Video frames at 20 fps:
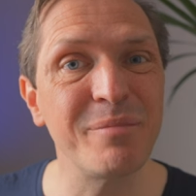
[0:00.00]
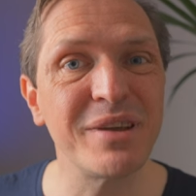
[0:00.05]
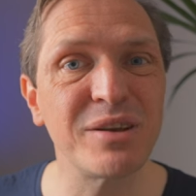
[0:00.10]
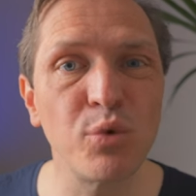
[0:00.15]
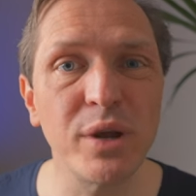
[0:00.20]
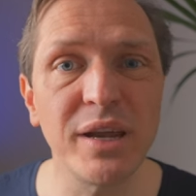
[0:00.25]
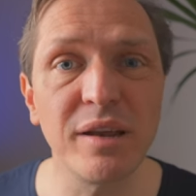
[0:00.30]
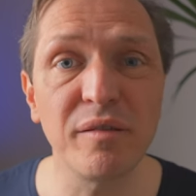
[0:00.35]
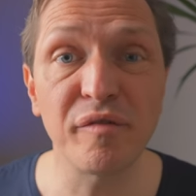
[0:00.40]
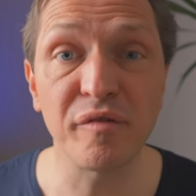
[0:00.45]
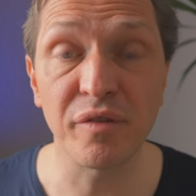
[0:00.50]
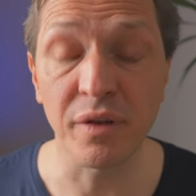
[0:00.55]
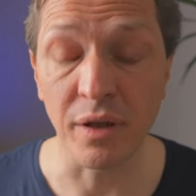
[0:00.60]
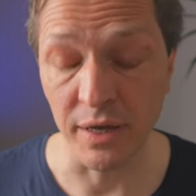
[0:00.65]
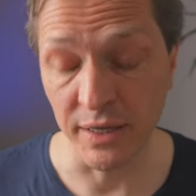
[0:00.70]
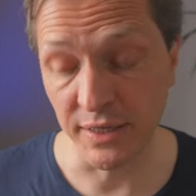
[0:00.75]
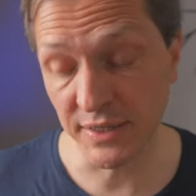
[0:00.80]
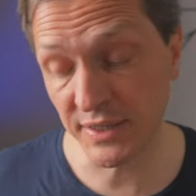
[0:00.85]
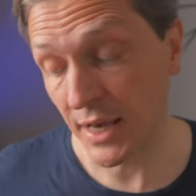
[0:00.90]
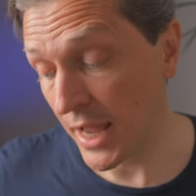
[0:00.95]
between
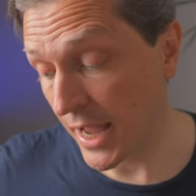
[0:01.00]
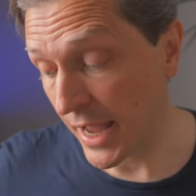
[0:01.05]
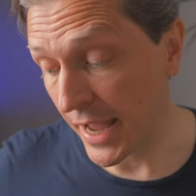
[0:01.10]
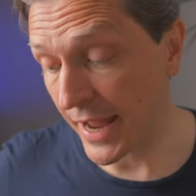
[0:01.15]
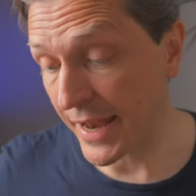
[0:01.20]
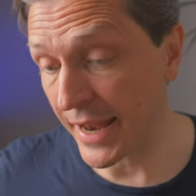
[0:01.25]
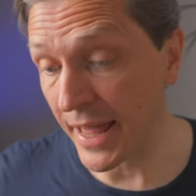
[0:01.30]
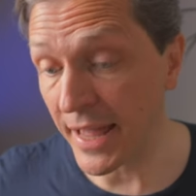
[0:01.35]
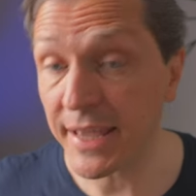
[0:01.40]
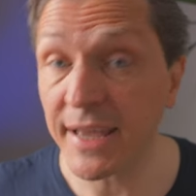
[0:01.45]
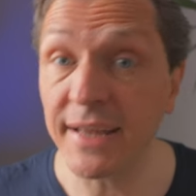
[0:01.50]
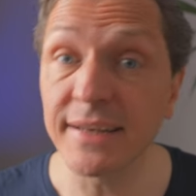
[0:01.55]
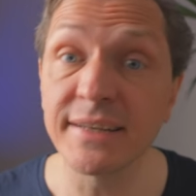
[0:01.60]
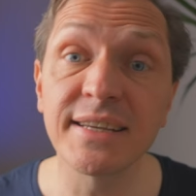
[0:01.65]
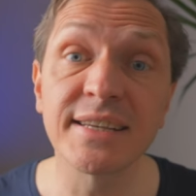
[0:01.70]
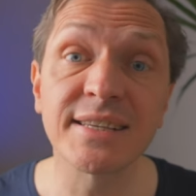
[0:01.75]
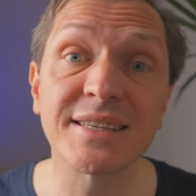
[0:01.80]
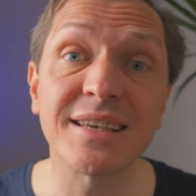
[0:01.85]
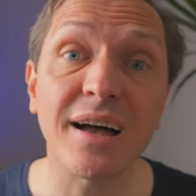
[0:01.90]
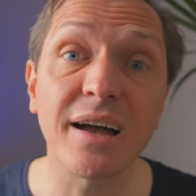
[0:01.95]
flights, and I can
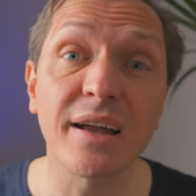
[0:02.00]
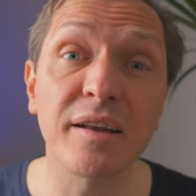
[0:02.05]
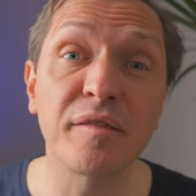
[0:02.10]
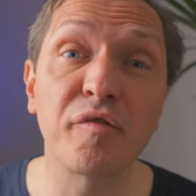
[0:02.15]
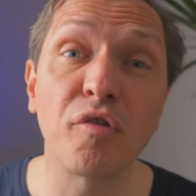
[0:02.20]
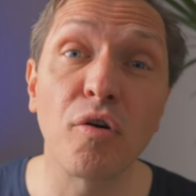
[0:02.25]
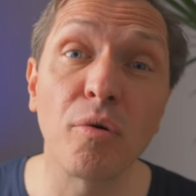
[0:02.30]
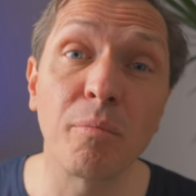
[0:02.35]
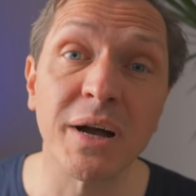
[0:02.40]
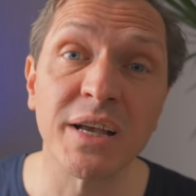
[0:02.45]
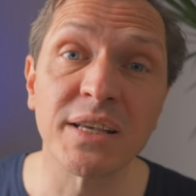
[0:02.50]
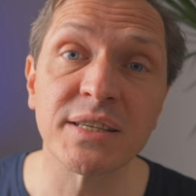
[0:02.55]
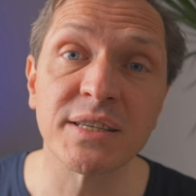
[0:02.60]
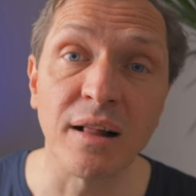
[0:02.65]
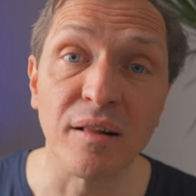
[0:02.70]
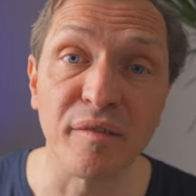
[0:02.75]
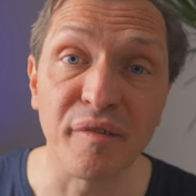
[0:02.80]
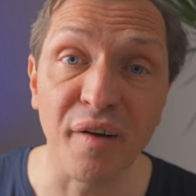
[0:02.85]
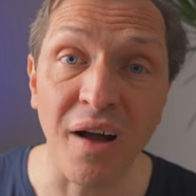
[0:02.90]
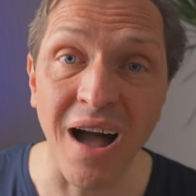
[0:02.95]
decide for
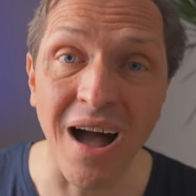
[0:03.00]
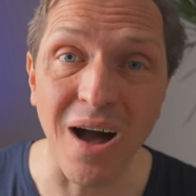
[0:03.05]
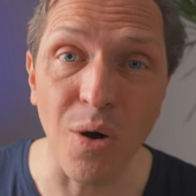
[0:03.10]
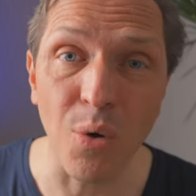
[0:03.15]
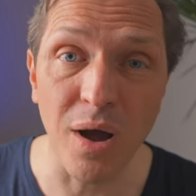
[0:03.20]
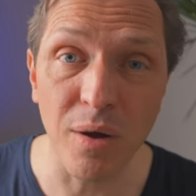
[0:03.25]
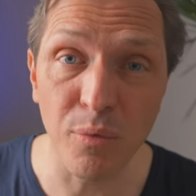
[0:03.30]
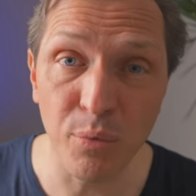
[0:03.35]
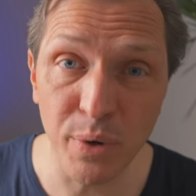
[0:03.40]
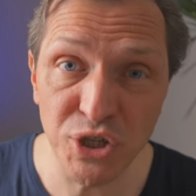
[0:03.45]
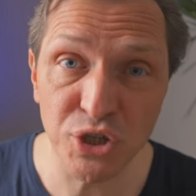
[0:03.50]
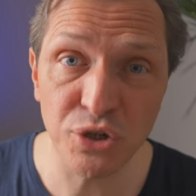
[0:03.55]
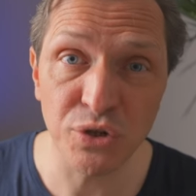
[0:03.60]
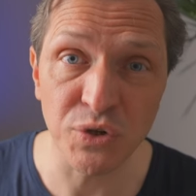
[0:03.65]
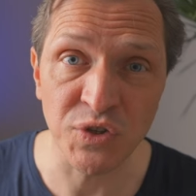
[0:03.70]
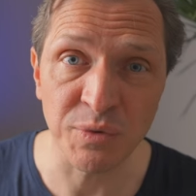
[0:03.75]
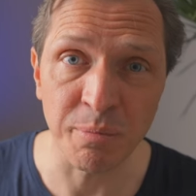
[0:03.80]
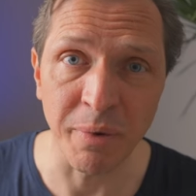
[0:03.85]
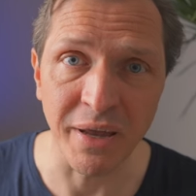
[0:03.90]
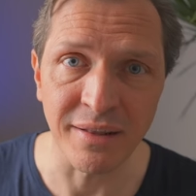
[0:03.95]
myself how I wish to
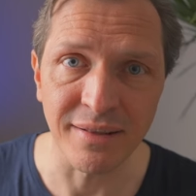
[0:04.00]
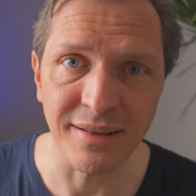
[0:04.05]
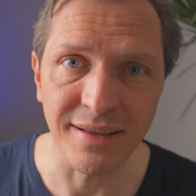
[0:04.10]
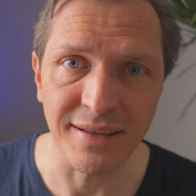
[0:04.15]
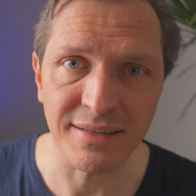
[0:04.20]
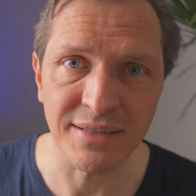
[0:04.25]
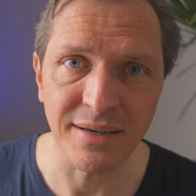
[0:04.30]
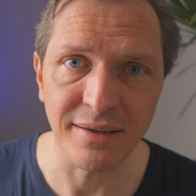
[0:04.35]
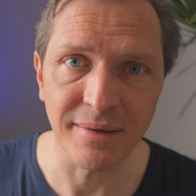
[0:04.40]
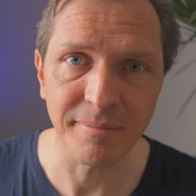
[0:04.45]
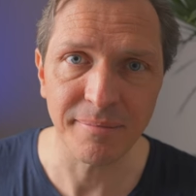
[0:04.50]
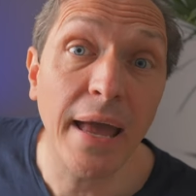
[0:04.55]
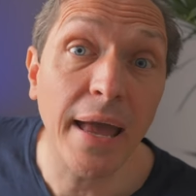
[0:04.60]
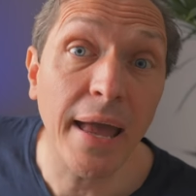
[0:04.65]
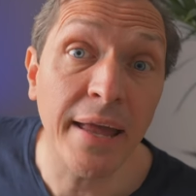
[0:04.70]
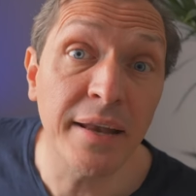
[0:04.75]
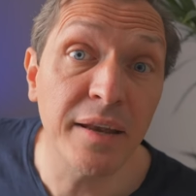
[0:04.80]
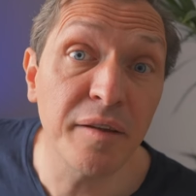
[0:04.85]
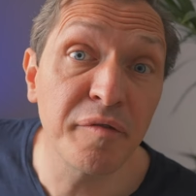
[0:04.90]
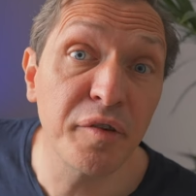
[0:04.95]
spend that time.
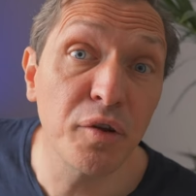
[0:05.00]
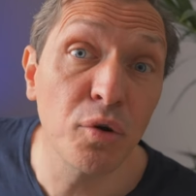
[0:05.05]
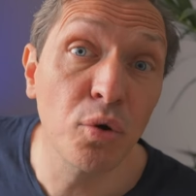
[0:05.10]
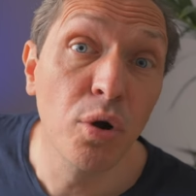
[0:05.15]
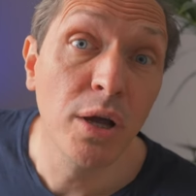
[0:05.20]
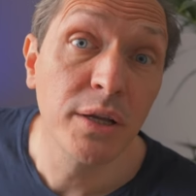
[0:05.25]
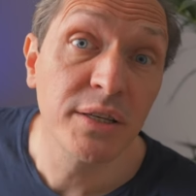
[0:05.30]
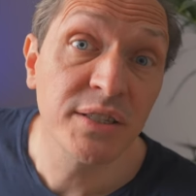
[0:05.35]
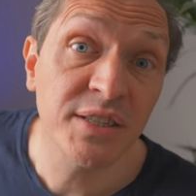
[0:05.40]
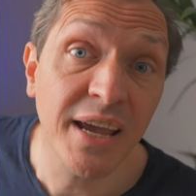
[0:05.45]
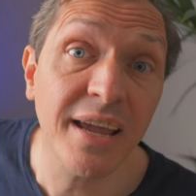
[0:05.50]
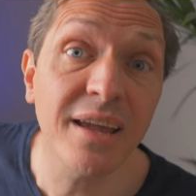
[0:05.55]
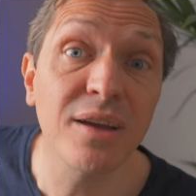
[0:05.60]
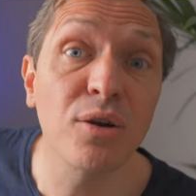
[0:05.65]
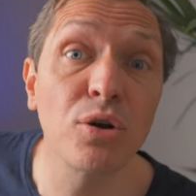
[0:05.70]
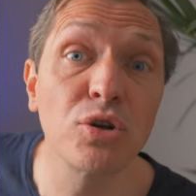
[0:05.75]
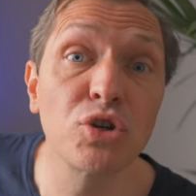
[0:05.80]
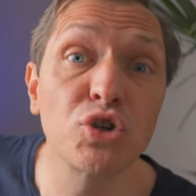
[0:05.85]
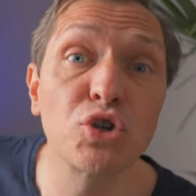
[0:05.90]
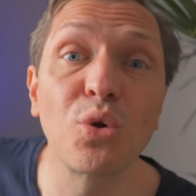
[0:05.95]
And if you take
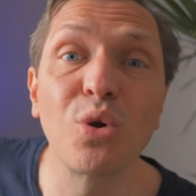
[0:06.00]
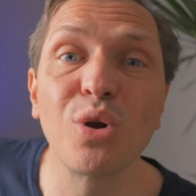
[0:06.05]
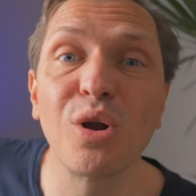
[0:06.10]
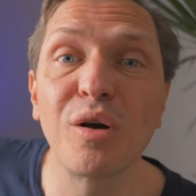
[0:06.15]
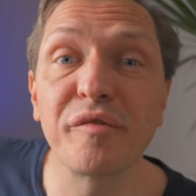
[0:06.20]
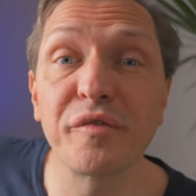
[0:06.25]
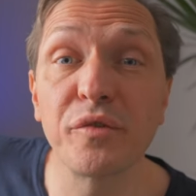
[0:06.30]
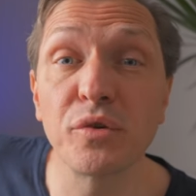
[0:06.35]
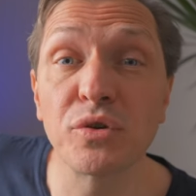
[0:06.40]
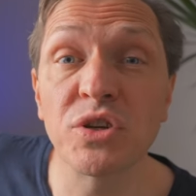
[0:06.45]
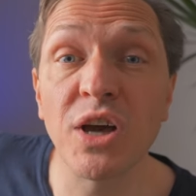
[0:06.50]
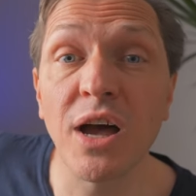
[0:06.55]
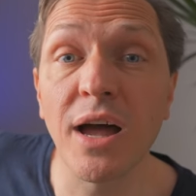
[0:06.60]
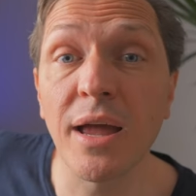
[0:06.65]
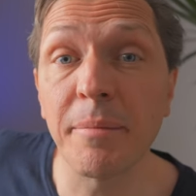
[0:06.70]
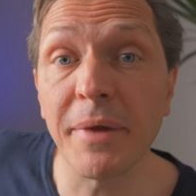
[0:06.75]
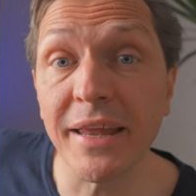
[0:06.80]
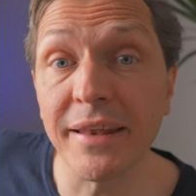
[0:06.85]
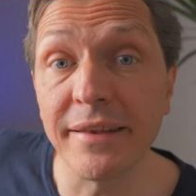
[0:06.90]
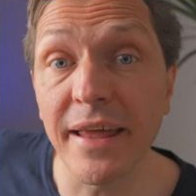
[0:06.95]
control of your
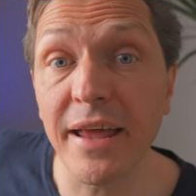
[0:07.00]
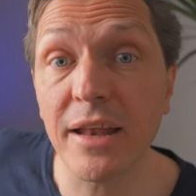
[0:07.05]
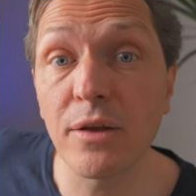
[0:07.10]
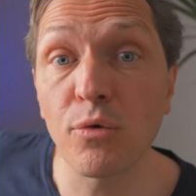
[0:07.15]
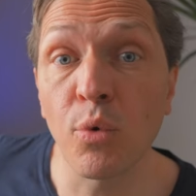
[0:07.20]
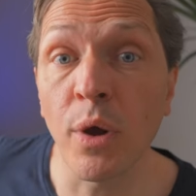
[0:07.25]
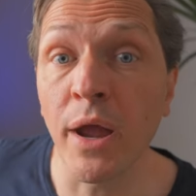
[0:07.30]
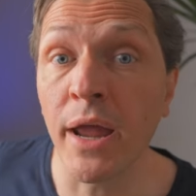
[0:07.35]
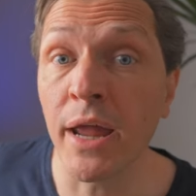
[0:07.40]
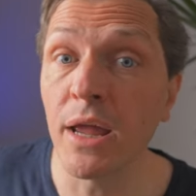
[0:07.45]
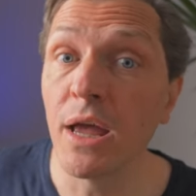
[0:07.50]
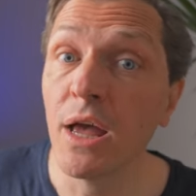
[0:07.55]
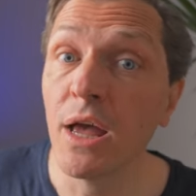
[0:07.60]
time in that way,